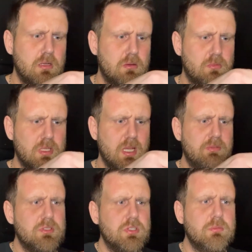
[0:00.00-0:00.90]
We have
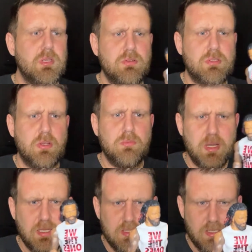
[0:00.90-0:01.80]
a Jimmy Uso
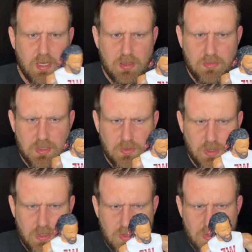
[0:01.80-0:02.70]
basic, but it's one
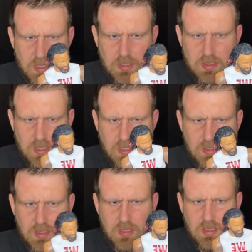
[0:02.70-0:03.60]
of the newer
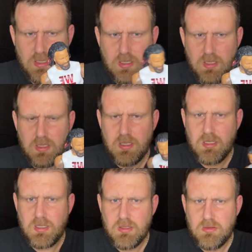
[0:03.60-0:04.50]
basics
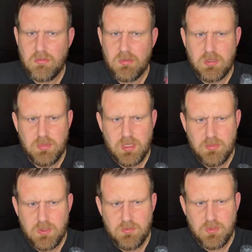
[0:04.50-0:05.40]
with a better
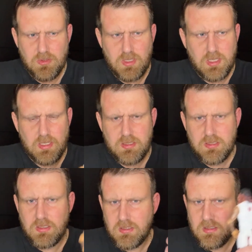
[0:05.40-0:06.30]
movement on the
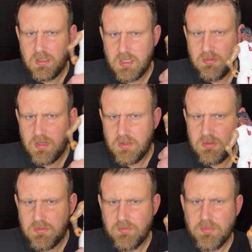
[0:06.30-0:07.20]
legs. Did he
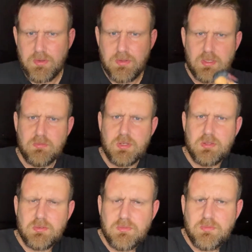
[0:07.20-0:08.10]
rattle? No, he didn't rattle.